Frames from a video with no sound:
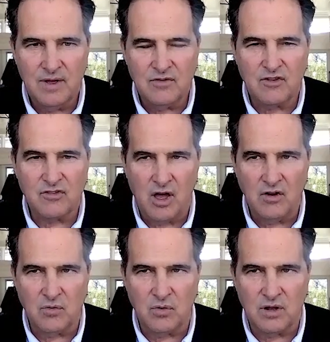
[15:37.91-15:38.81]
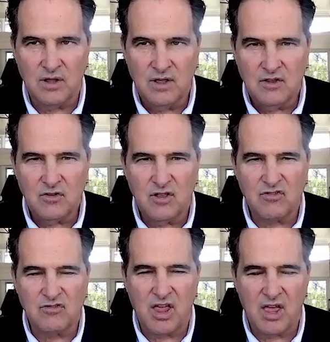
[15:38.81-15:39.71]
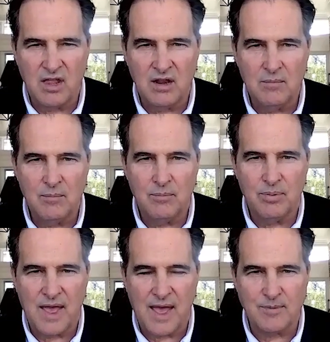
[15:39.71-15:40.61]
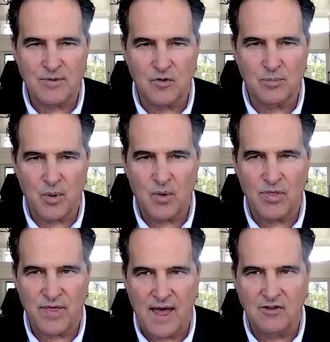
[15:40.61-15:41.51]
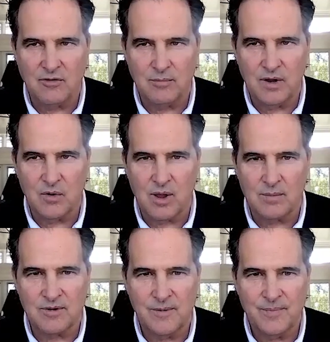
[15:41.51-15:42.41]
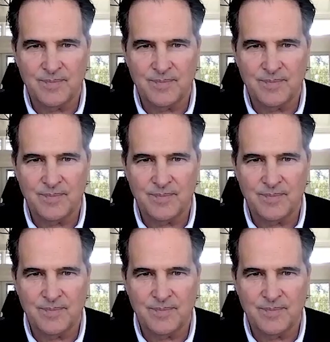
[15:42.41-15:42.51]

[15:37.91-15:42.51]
So that's 100. So that's 10 capsules per thousand milligrams.